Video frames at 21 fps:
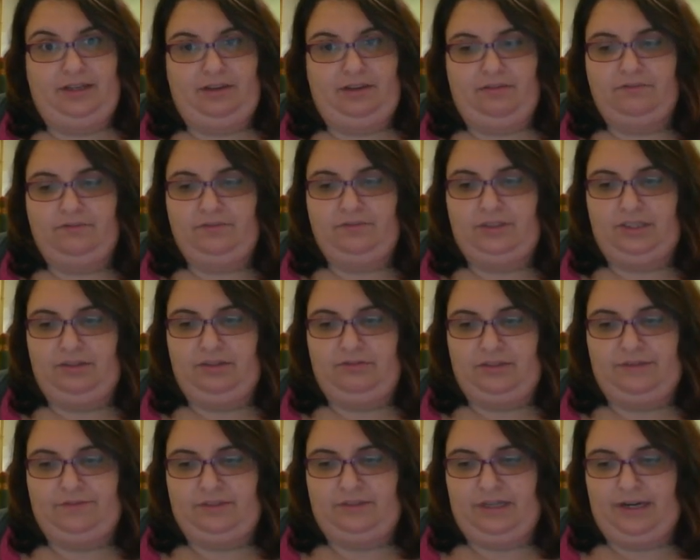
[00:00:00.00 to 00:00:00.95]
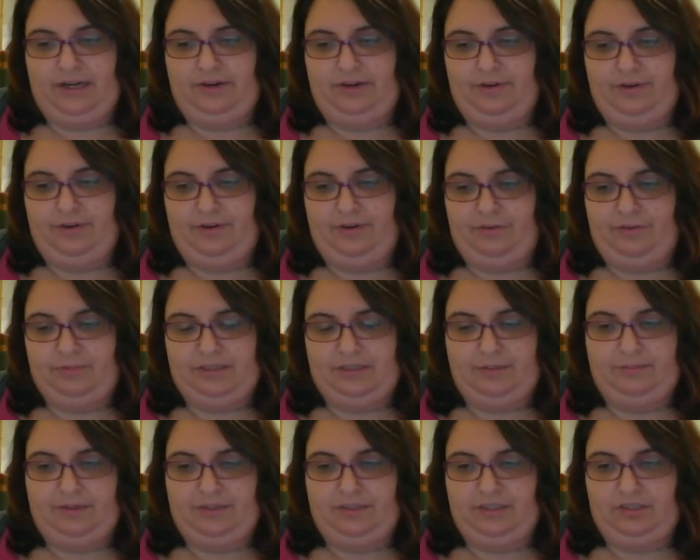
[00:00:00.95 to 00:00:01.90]
You have diarrhea from
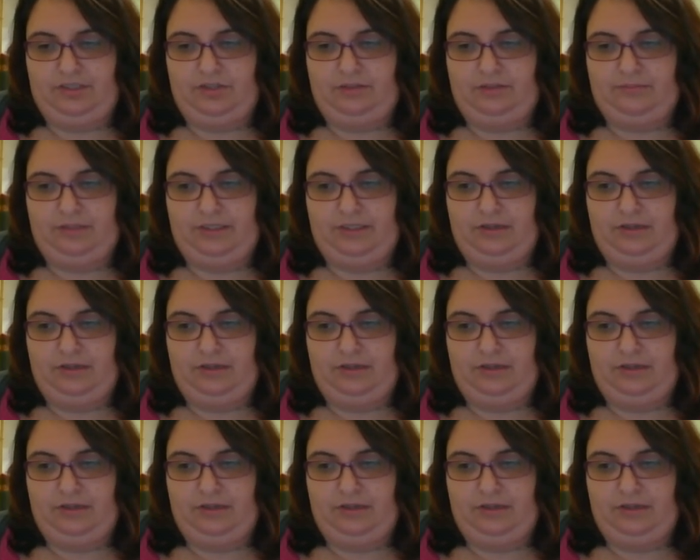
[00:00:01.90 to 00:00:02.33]
dumping syndrome.